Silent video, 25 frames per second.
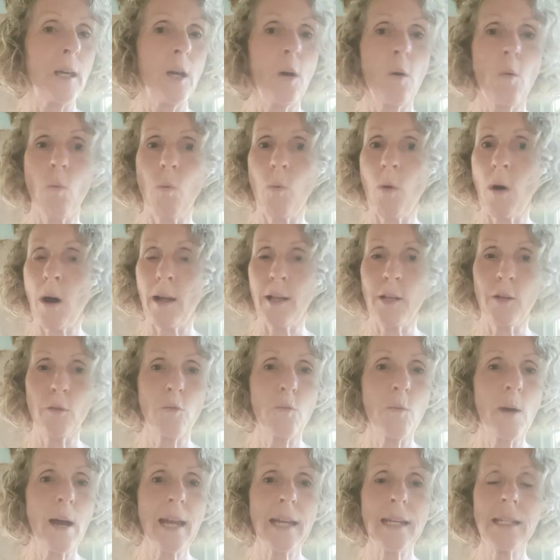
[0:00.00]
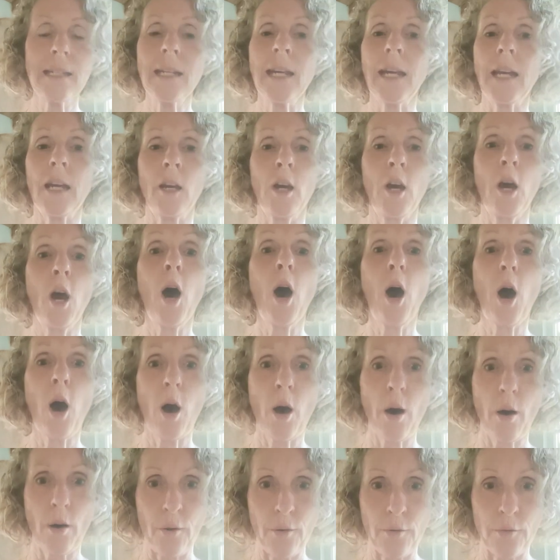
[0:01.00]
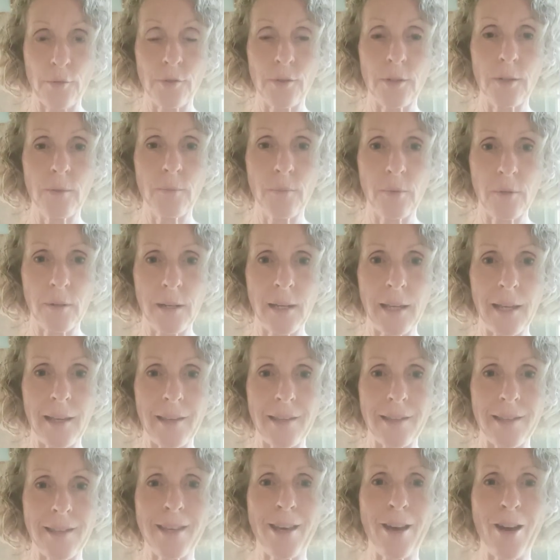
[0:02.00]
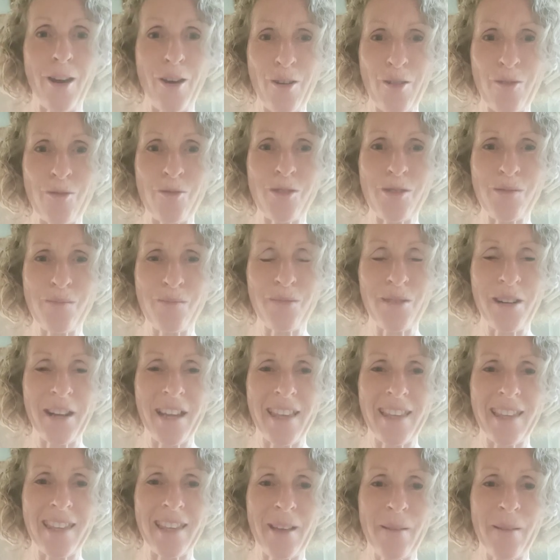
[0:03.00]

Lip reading: While you're waiting, hold and breathe, hold and breathe.